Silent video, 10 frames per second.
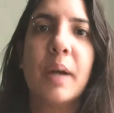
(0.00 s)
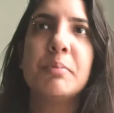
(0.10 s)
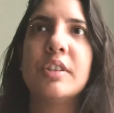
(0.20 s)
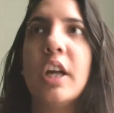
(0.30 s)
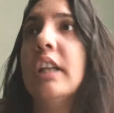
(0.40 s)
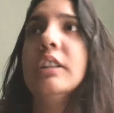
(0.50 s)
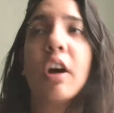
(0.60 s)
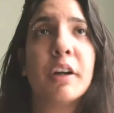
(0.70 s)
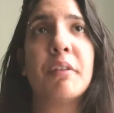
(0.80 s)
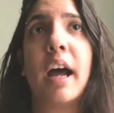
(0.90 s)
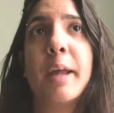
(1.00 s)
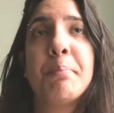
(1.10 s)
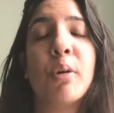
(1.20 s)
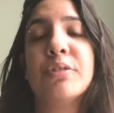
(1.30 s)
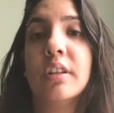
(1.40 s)
I
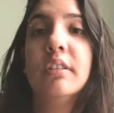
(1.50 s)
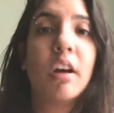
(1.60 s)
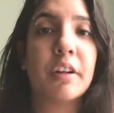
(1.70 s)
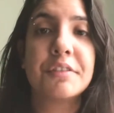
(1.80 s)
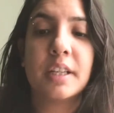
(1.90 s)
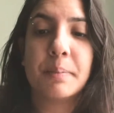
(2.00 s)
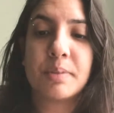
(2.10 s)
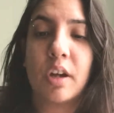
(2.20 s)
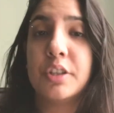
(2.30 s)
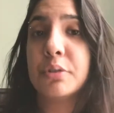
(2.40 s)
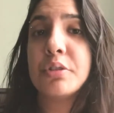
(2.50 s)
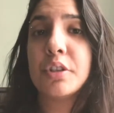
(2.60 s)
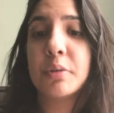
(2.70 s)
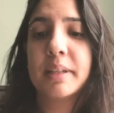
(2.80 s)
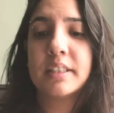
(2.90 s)
post a lot of tips on
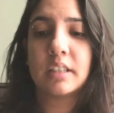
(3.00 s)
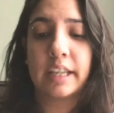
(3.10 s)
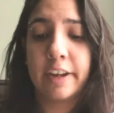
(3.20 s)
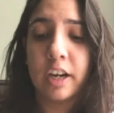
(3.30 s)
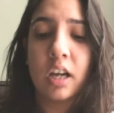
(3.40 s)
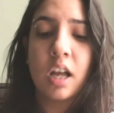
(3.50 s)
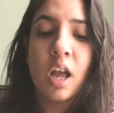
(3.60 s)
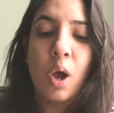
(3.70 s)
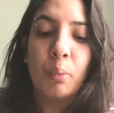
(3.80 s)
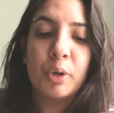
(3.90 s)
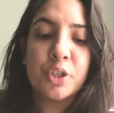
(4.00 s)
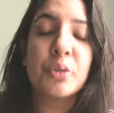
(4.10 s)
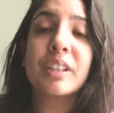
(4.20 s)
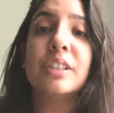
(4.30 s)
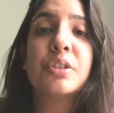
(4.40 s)
YouTube and here, what you
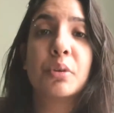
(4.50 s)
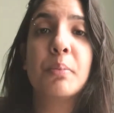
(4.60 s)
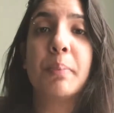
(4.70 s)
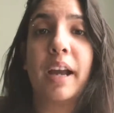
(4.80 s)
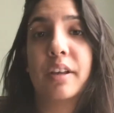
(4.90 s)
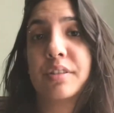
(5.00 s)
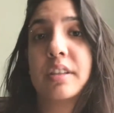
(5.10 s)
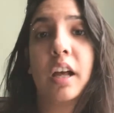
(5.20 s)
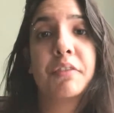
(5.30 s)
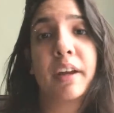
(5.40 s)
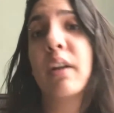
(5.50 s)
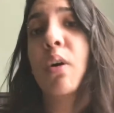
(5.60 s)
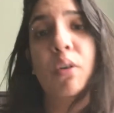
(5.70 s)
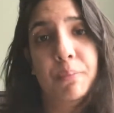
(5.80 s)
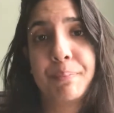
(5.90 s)
can do by yourself at
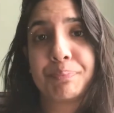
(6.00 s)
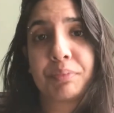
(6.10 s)
home.